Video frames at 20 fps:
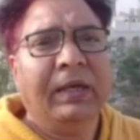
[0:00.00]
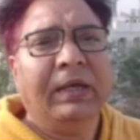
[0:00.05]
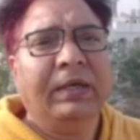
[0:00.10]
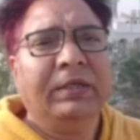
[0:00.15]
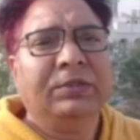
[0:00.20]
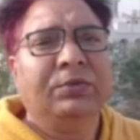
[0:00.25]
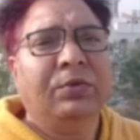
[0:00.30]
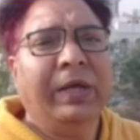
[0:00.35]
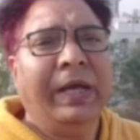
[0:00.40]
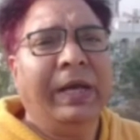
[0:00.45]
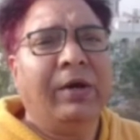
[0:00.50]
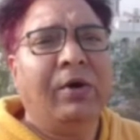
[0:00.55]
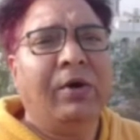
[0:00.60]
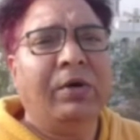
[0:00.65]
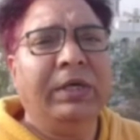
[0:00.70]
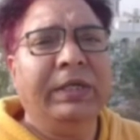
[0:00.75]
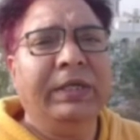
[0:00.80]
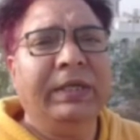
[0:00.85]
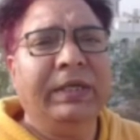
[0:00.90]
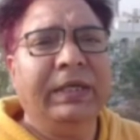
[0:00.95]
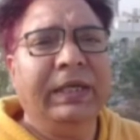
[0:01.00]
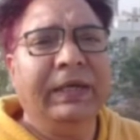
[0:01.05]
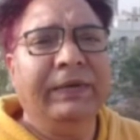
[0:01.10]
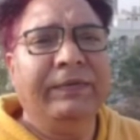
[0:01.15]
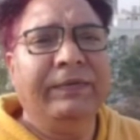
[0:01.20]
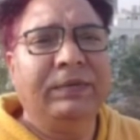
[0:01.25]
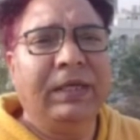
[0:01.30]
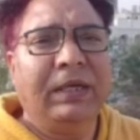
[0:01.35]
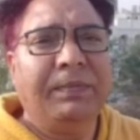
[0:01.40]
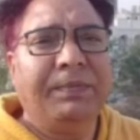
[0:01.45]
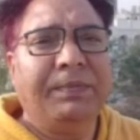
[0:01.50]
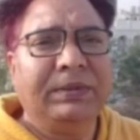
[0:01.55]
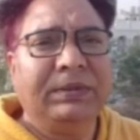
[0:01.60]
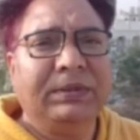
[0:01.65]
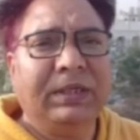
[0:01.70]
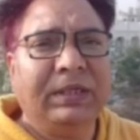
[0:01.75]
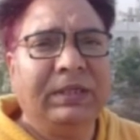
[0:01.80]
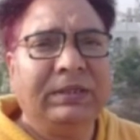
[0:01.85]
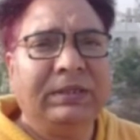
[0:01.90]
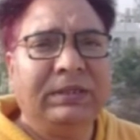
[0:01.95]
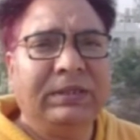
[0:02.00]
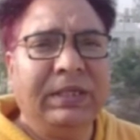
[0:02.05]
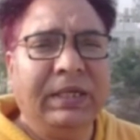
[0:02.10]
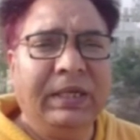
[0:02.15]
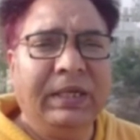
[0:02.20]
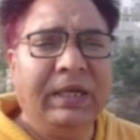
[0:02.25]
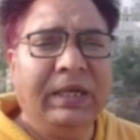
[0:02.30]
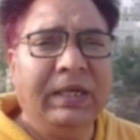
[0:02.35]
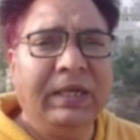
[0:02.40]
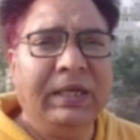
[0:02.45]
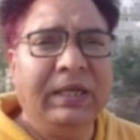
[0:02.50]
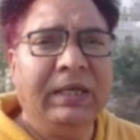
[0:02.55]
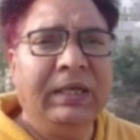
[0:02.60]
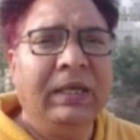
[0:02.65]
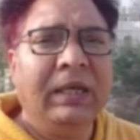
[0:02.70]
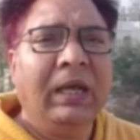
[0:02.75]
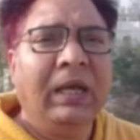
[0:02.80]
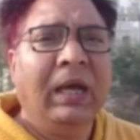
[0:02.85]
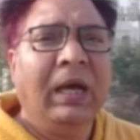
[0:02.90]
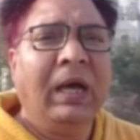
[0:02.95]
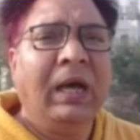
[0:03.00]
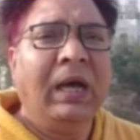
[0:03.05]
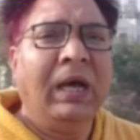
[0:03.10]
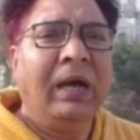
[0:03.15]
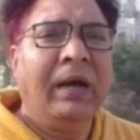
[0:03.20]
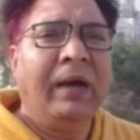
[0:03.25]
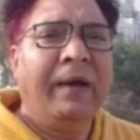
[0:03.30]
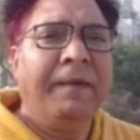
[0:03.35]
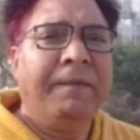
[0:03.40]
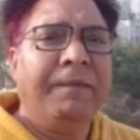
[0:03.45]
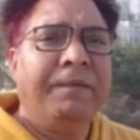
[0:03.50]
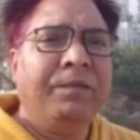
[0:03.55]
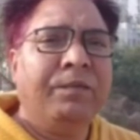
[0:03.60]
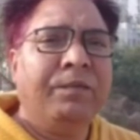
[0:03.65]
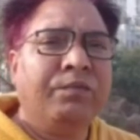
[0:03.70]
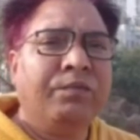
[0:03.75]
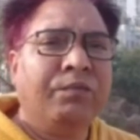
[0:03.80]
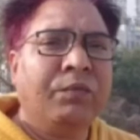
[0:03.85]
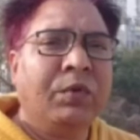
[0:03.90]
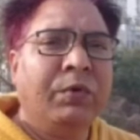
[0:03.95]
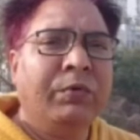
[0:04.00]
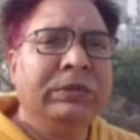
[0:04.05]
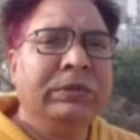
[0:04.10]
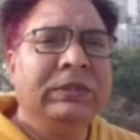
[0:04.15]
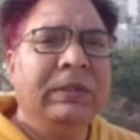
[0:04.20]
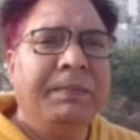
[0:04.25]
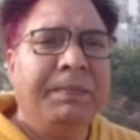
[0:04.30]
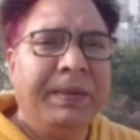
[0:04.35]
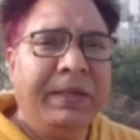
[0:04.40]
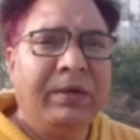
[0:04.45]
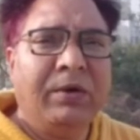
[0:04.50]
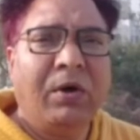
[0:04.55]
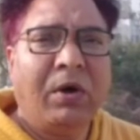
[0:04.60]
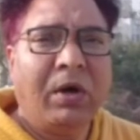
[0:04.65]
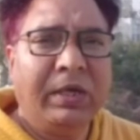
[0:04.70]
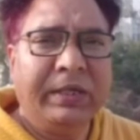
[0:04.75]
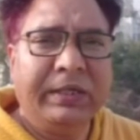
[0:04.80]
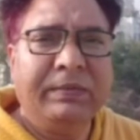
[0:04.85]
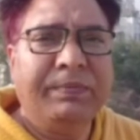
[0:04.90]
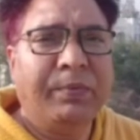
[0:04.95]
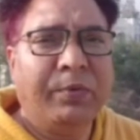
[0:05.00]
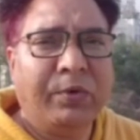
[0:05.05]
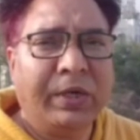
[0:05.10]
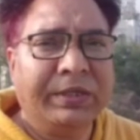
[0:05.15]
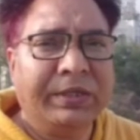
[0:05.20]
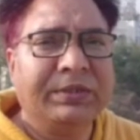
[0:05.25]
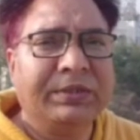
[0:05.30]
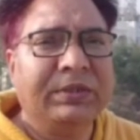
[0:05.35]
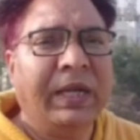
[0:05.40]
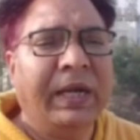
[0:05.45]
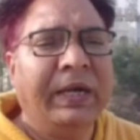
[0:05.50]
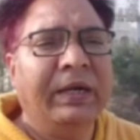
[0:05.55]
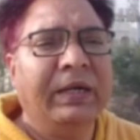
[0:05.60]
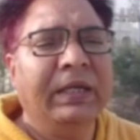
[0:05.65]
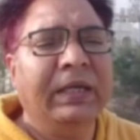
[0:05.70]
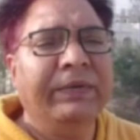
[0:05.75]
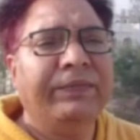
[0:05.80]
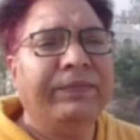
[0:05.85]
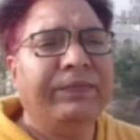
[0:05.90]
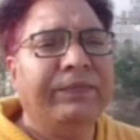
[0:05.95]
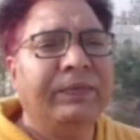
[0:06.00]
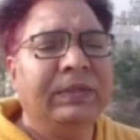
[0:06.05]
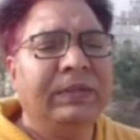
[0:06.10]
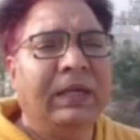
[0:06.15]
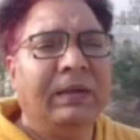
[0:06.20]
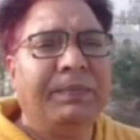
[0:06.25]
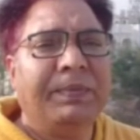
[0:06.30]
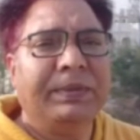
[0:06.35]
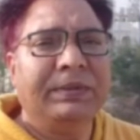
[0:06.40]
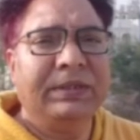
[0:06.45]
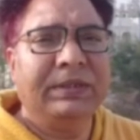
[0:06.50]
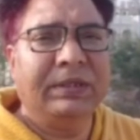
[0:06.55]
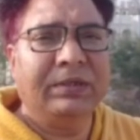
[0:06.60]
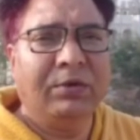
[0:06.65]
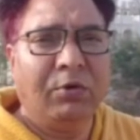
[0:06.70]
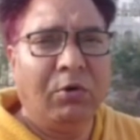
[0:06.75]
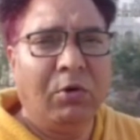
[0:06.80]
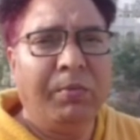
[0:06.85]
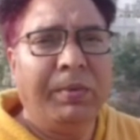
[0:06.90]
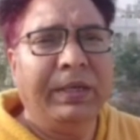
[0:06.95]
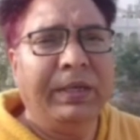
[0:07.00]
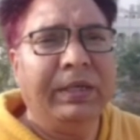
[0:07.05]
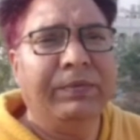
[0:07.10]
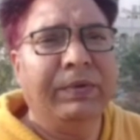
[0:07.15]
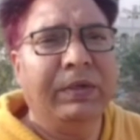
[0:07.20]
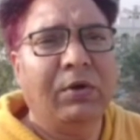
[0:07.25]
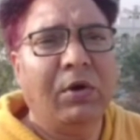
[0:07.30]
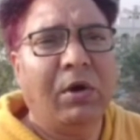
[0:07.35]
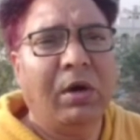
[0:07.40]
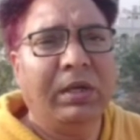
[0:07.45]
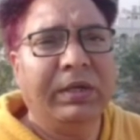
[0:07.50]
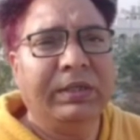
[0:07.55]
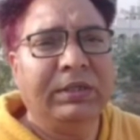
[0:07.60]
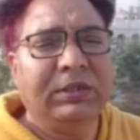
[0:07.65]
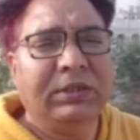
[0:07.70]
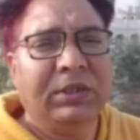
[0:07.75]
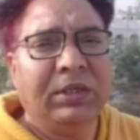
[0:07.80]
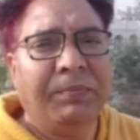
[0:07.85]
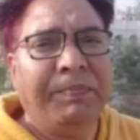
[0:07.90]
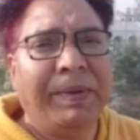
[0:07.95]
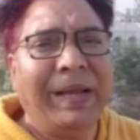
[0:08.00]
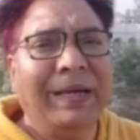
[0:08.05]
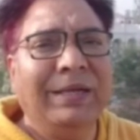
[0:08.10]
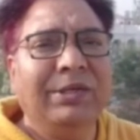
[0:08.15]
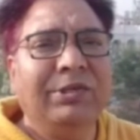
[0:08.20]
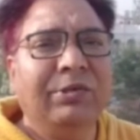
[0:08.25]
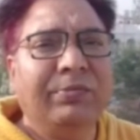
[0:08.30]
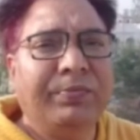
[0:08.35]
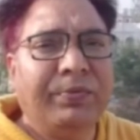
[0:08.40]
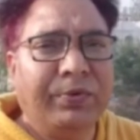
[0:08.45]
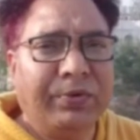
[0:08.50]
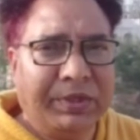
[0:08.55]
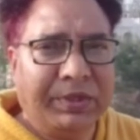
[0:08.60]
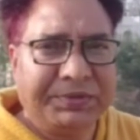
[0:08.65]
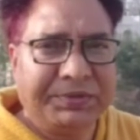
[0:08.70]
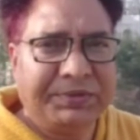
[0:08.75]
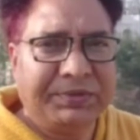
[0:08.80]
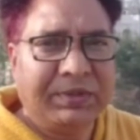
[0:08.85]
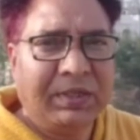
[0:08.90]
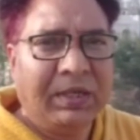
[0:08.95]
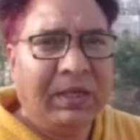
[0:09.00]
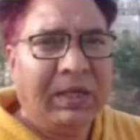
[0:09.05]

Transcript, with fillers: So accordingly, if they are present singly, uh, we simply call it porous and if they are present globally, we call it uh, pantoporous.